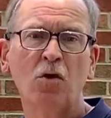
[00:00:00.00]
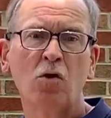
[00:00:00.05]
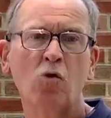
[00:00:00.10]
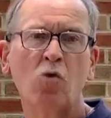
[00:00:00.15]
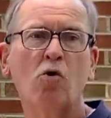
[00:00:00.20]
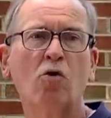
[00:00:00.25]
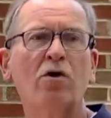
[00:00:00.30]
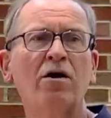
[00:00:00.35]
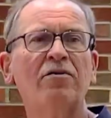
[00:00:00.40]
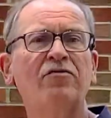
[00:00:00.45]

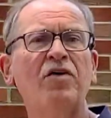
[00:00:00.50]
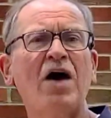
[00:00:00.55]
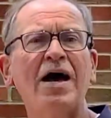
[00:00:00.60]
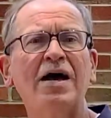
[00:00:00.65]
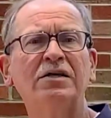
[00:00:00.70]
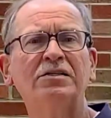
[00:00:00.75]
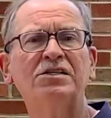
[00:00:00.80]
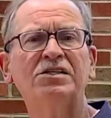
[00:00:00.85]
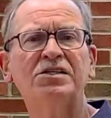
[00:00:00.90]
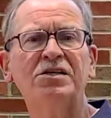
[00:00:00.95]
or have
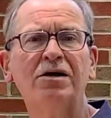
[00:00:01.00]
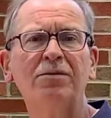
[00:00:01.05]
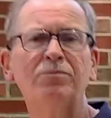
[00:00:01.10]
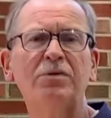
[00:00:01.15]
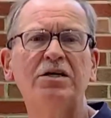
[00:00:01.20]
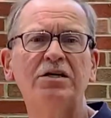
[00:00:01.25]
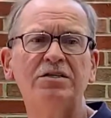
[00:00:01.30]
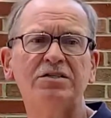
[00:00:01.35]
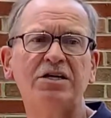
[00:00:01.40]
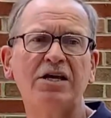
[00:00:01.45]
had some
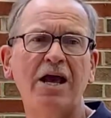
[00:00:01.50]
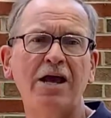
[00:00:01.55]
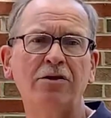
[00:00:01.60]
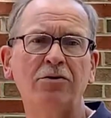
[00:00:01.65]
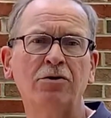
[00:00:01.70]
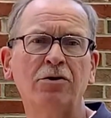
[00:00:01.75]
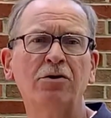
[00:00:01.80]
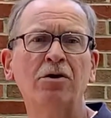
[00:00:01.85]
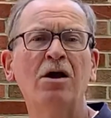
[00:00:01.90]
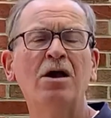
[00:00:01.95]

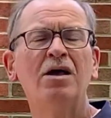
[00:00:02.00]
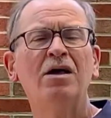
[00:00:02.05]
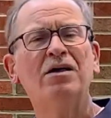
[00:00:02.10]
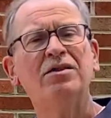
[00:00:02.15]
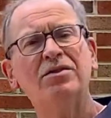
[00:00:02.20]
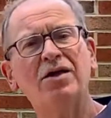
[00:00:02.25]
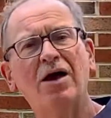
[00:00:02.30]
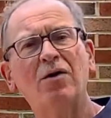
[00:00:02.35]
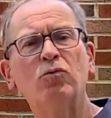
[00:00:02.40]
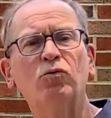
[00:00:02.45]
container
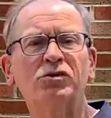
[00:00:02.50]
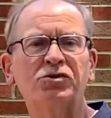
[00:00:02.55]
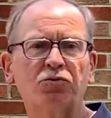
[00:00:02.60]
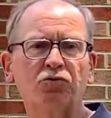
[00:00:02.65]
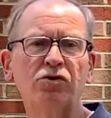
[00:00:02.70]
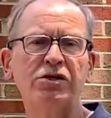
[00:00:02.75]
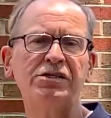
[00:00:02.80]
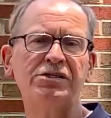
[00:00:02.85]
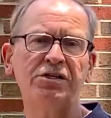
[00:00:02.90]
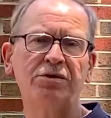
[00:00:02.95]
that was
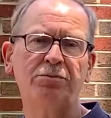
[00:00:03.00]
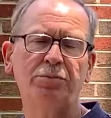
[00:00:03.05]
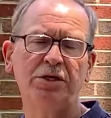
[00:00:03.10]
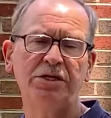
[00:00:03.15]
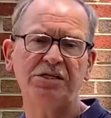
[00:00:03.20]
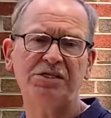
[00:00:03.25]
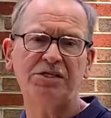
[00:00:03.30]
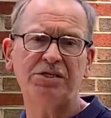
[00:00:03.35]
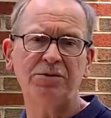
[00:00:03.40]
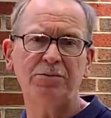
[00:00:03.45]
reasonably
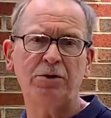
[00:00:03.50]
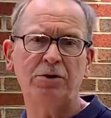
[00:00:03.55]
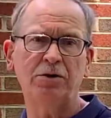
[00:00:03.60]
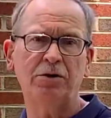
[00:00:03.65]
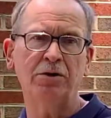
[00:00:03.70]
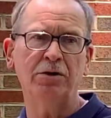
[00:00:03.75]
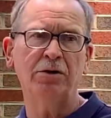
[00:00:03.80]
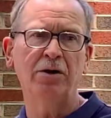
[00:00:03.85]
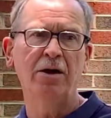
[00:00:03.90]
similar